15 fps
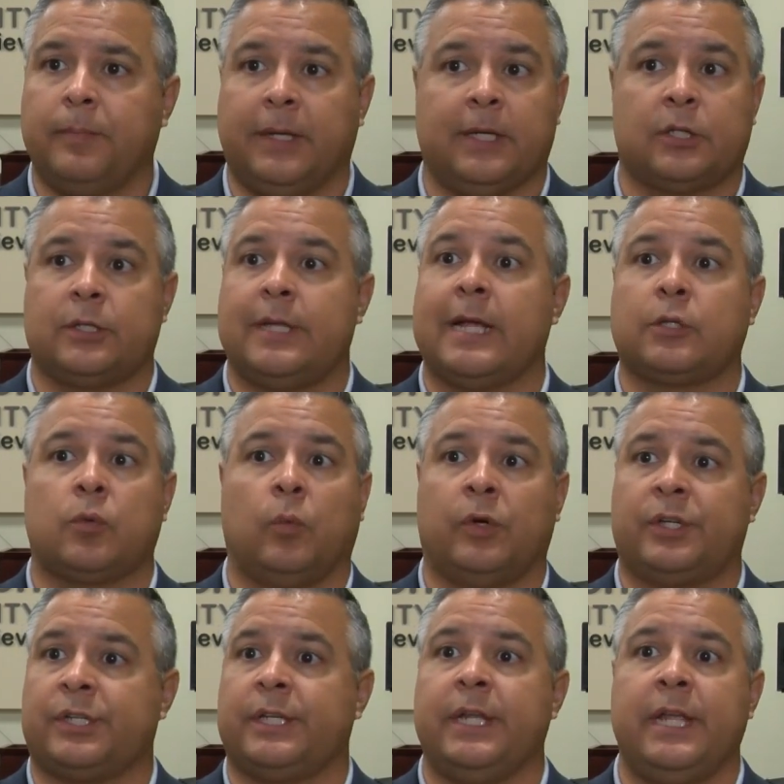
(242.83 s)
because that's what we're
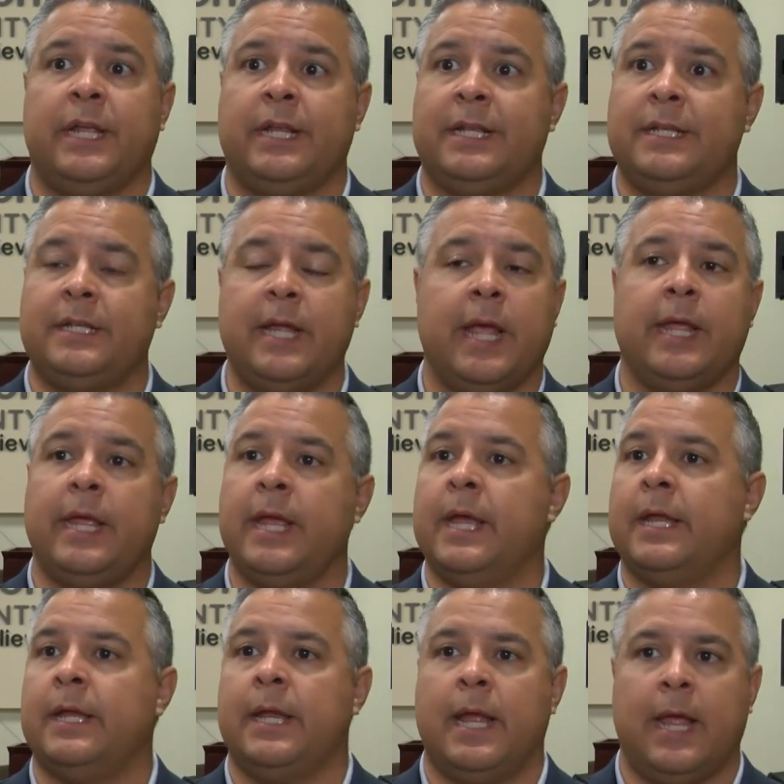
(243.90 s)
seeing
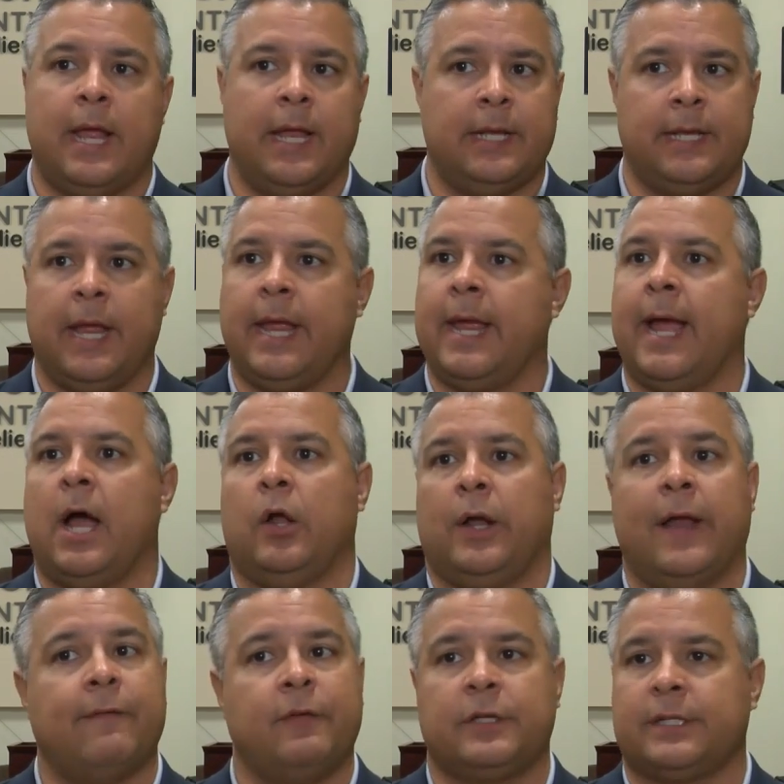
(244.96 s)
day in and day
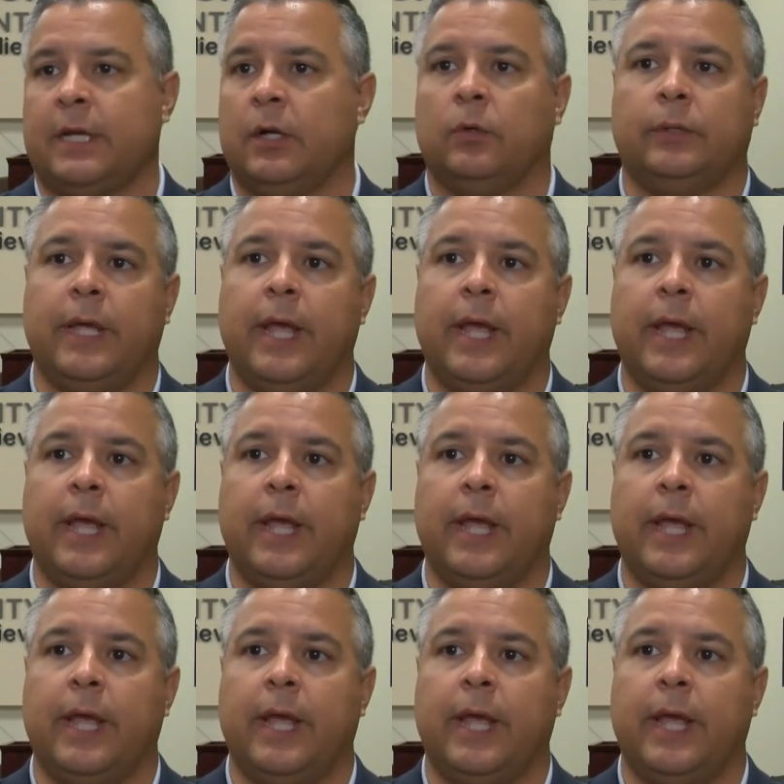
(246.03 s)
out every single